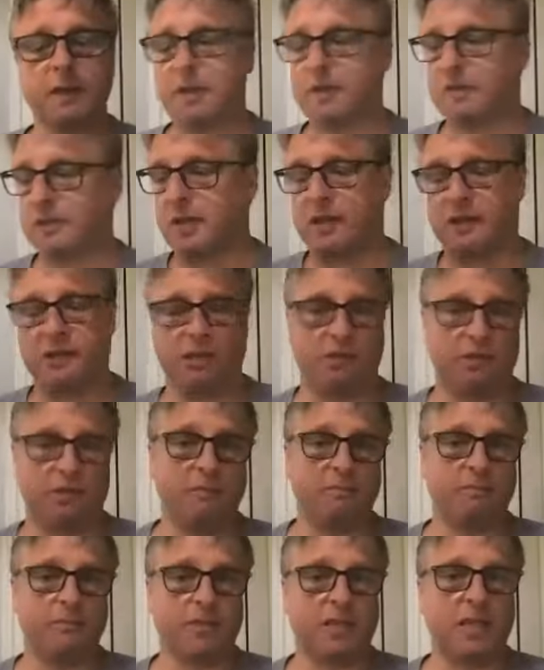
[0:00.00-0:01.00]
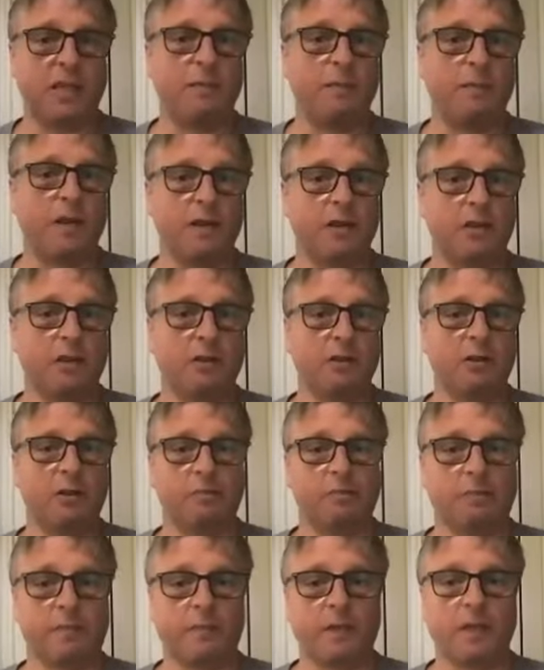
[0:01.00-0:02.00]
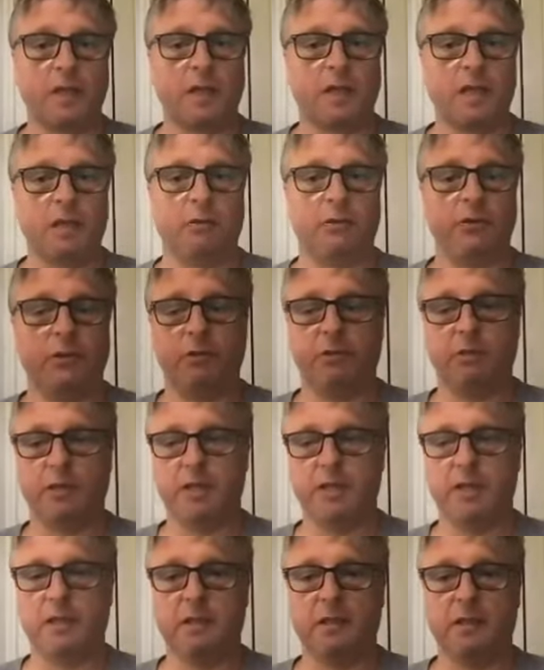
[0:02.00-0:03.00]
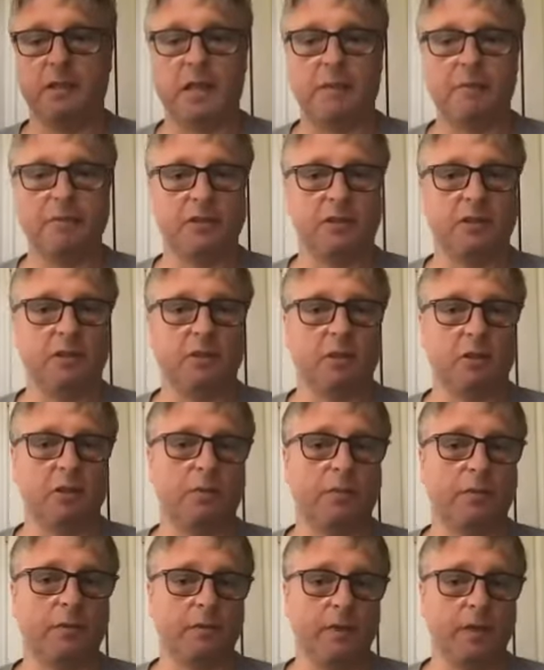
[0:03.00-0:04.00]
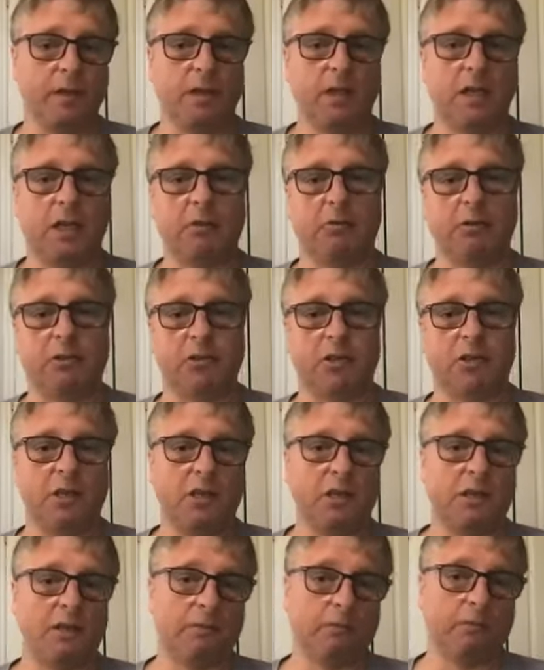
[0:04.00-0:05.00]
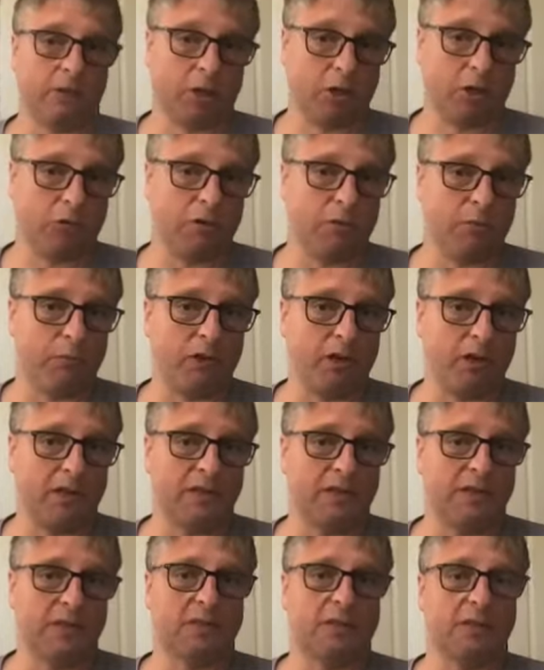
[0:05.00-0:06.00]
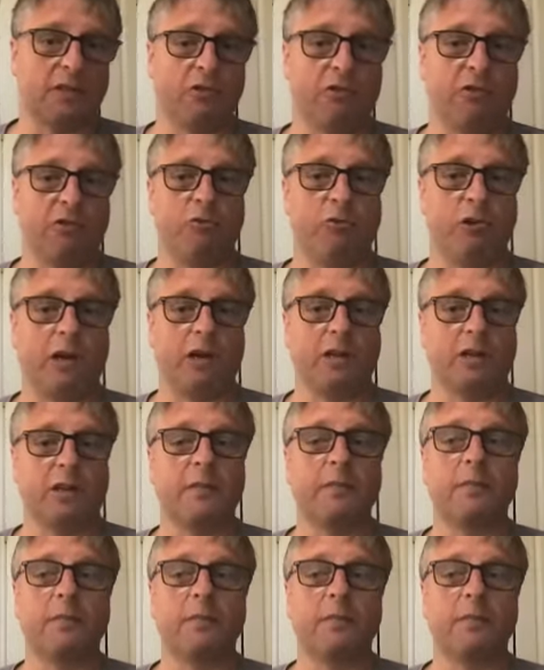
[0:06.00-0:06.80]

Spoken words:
Mm-hmm. So like you say, scan your barcode, it'll do the Amazon lookup, it will show you the current prices and the current rank.